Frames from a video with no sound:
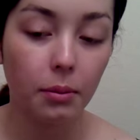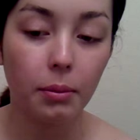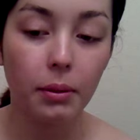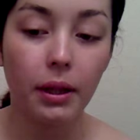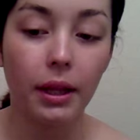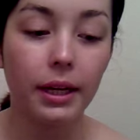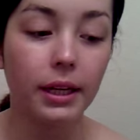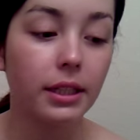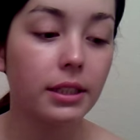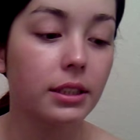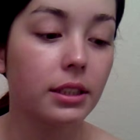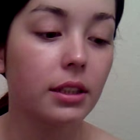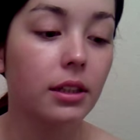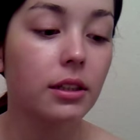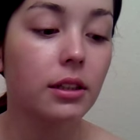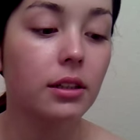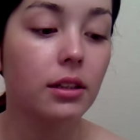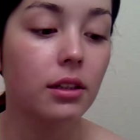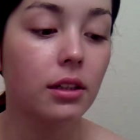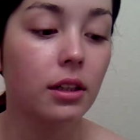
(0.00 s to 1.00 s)
Apply it
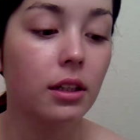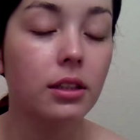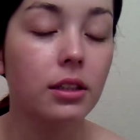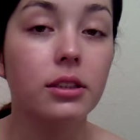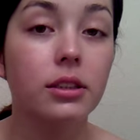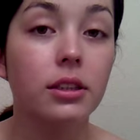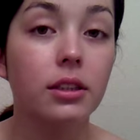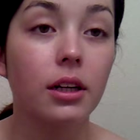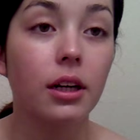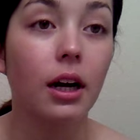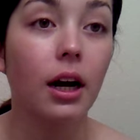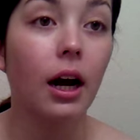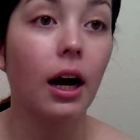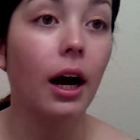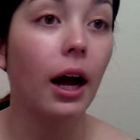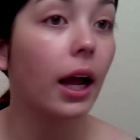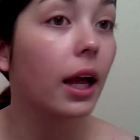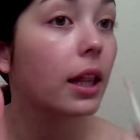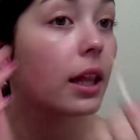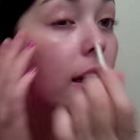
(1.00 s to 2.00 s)
to your
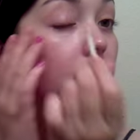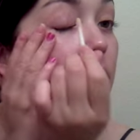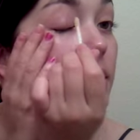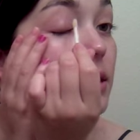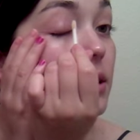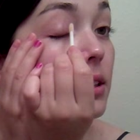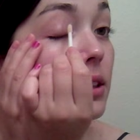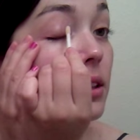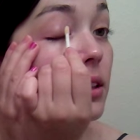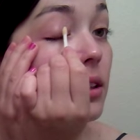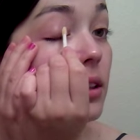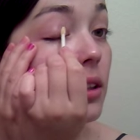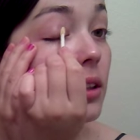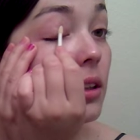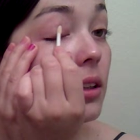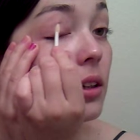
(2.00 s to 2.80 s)
eyelids.